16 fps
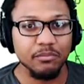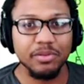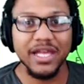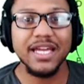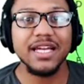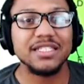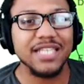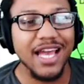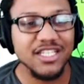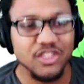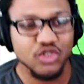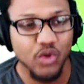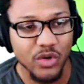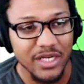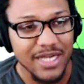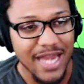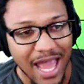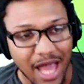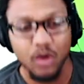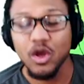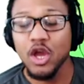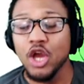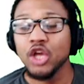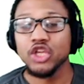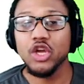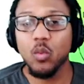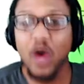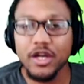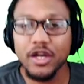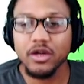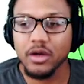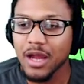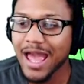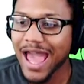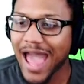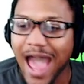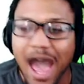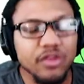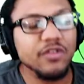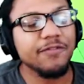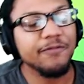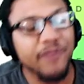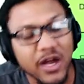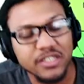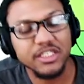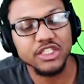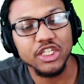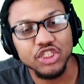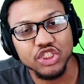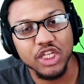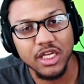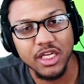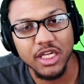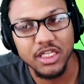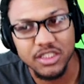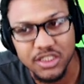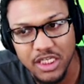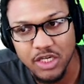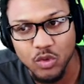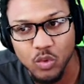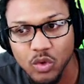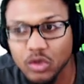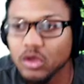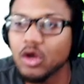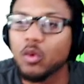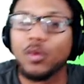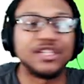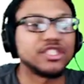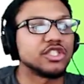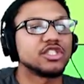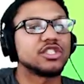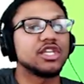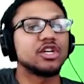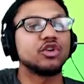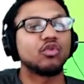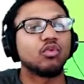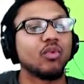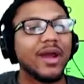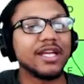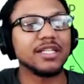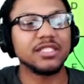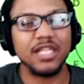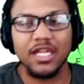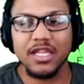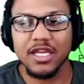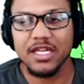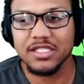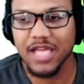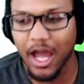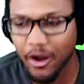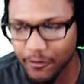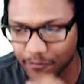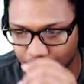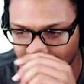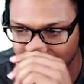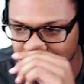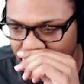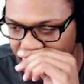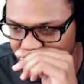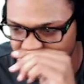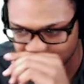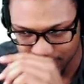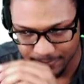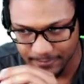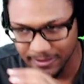Playing Assassin's Creed now, you wonder, how the fuck did this shit get a sequel, which is the greatest in the entire franchise?